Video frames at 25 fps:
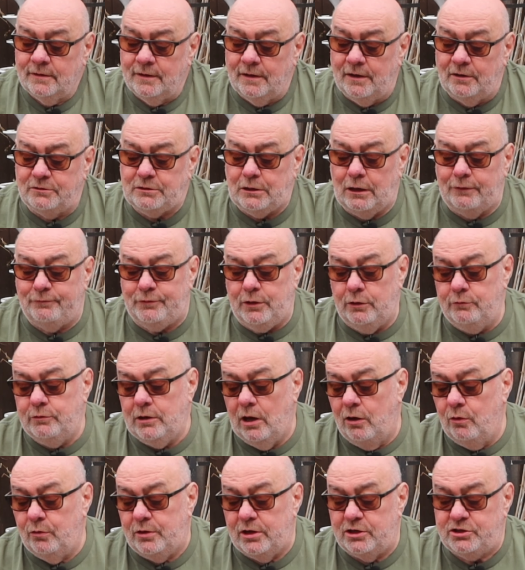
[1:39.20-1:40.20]
Now, I don't know if you
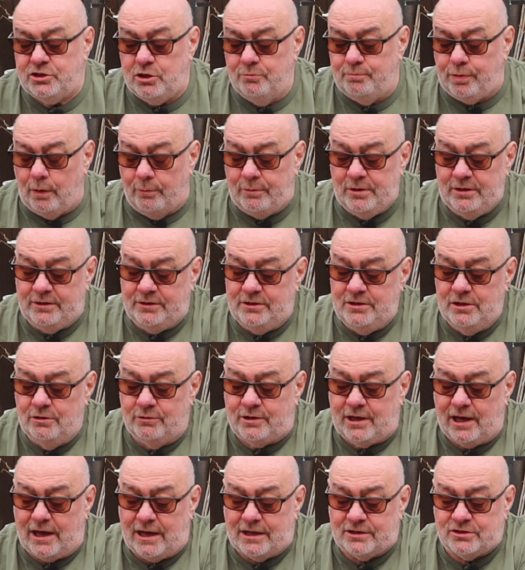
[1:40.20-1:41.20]
notice, you
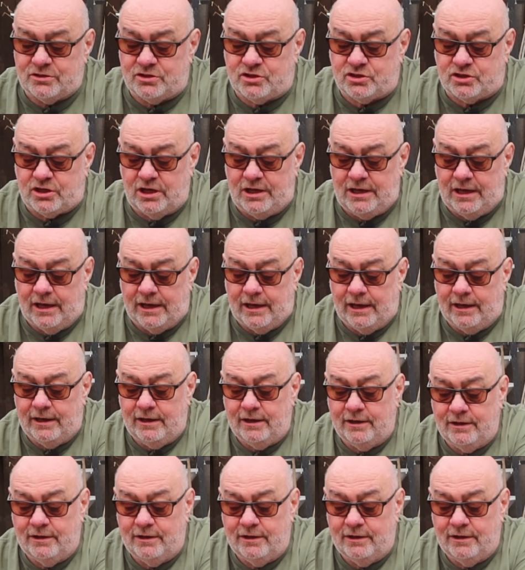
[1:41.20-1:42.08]
can't see it.